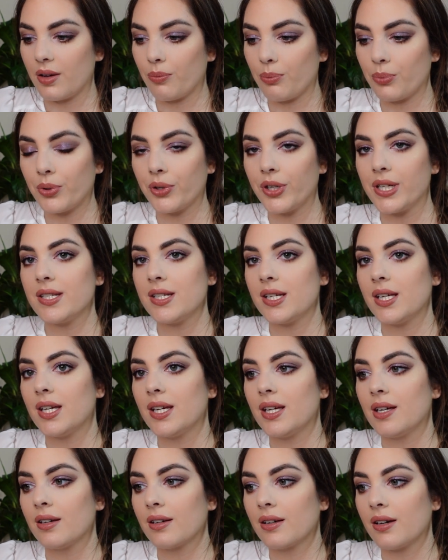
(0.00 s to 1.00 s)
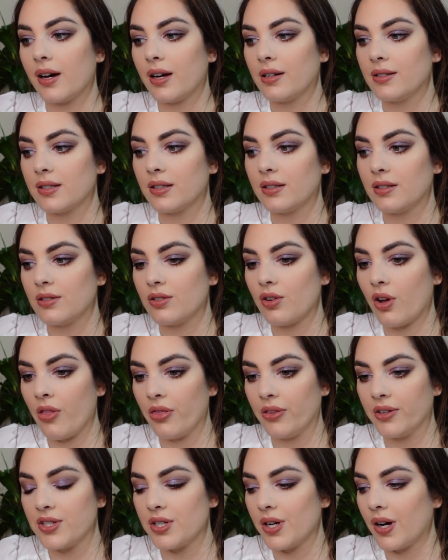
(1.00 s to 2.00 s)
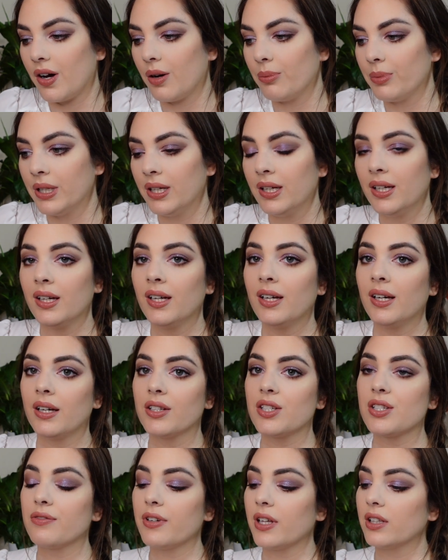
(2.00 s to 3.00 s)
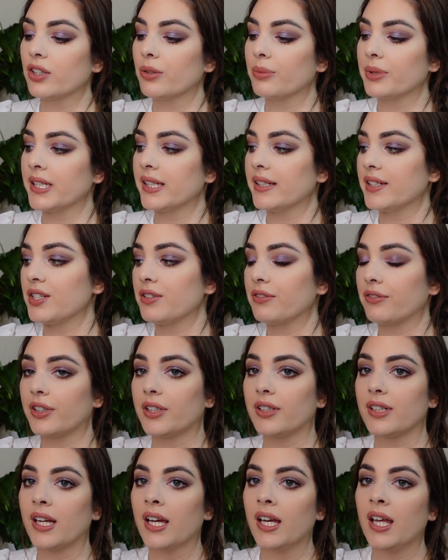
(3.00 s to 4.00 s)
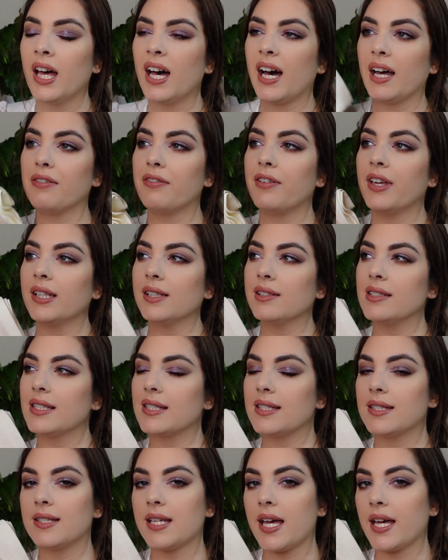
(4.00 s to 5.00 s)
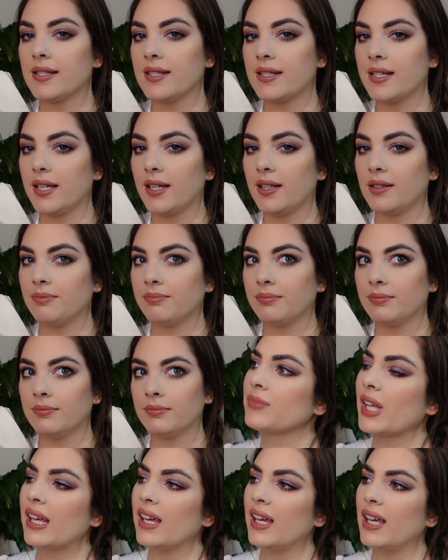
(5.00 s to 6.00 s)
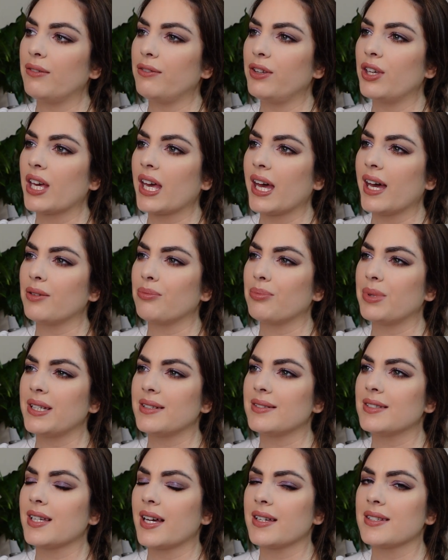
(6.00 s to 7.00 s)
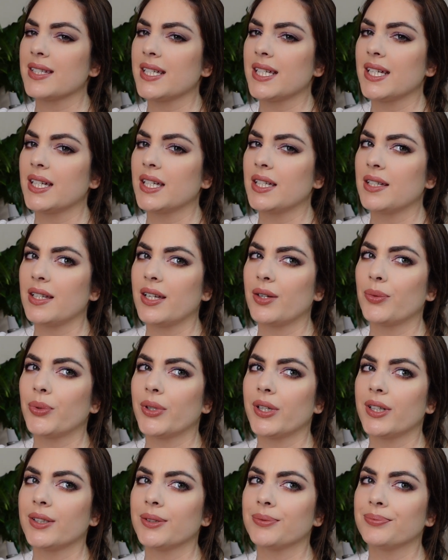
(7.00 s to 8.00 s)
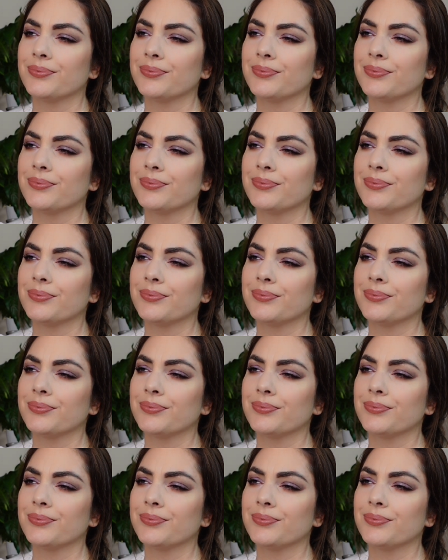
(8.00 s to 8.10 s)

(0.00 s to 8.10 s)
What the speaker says: a pretty cardigan on the top, just felt completely different. I felt sassy, if you can be sassy in knitwear.